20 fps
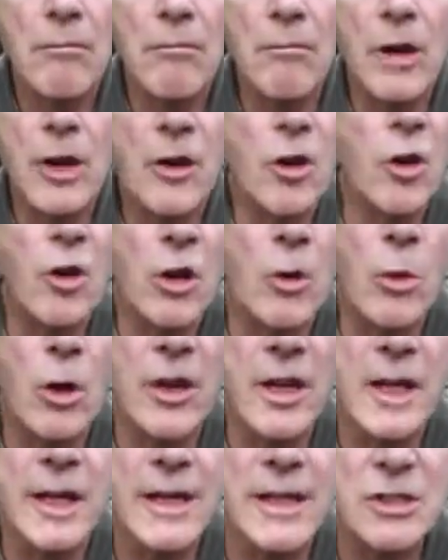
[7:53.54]
I don't know what
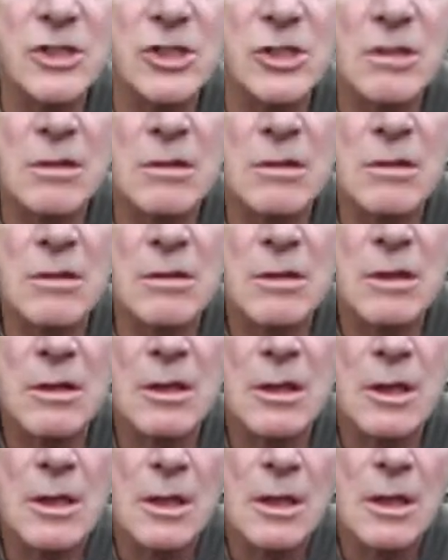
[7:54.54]
it is.
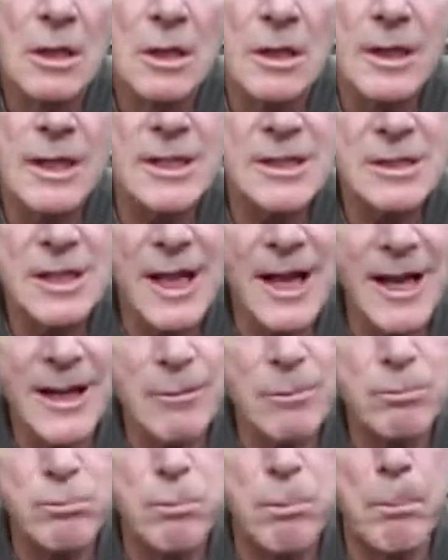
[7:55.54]
It's like
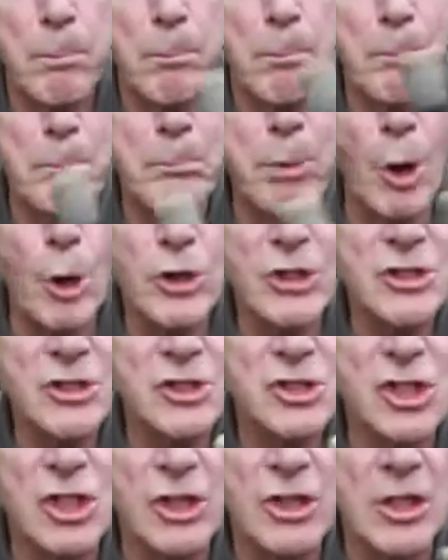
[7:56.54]

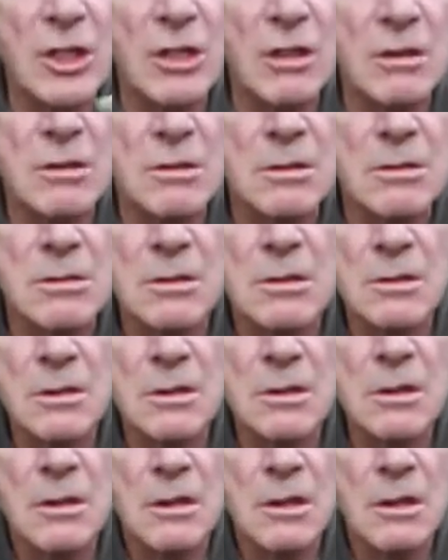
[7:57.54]
pointed,
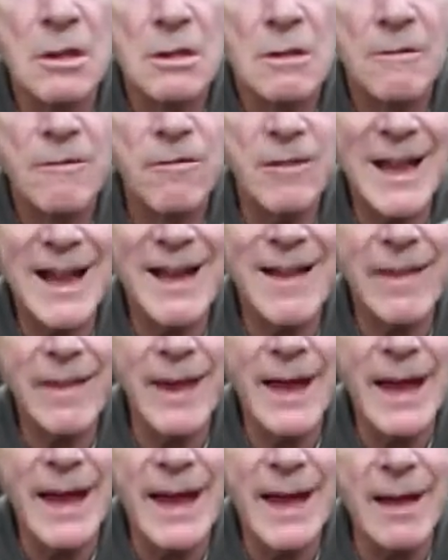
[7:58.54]
flat
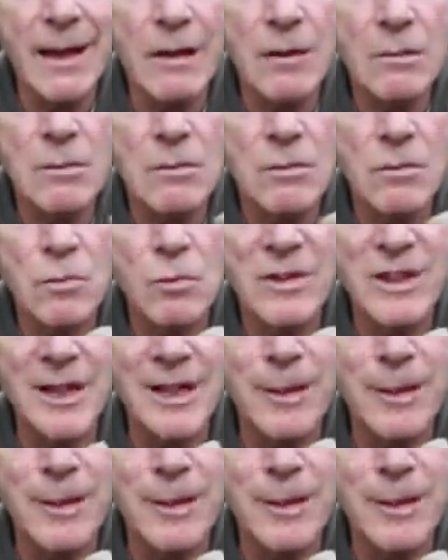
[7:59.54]
there, with a